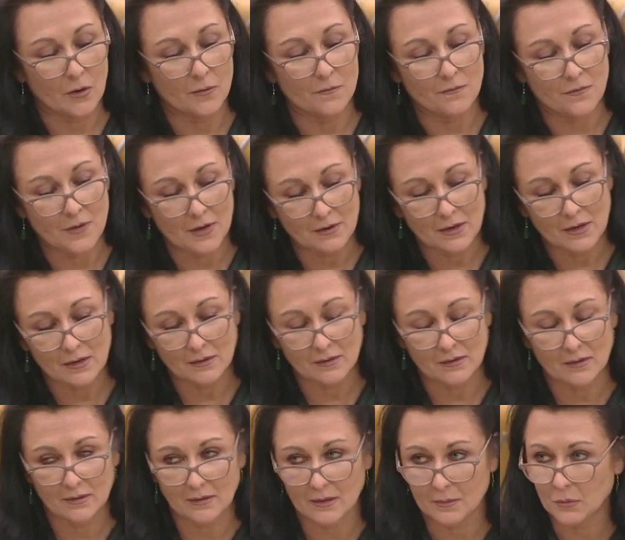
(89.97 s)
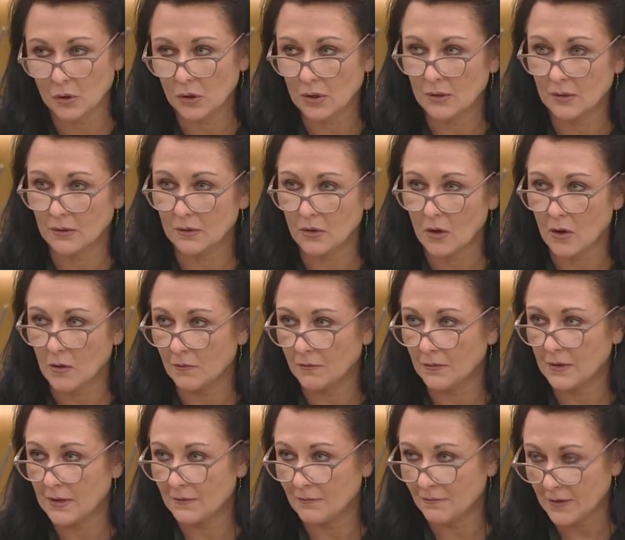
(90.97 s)
on various assumptions of
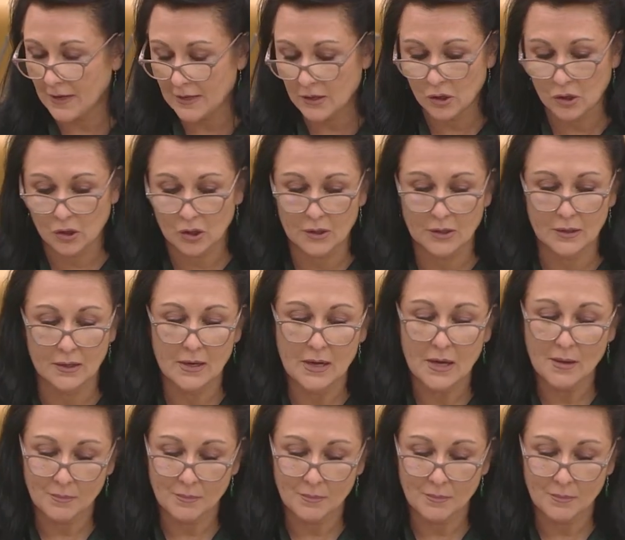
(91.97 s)
inflation,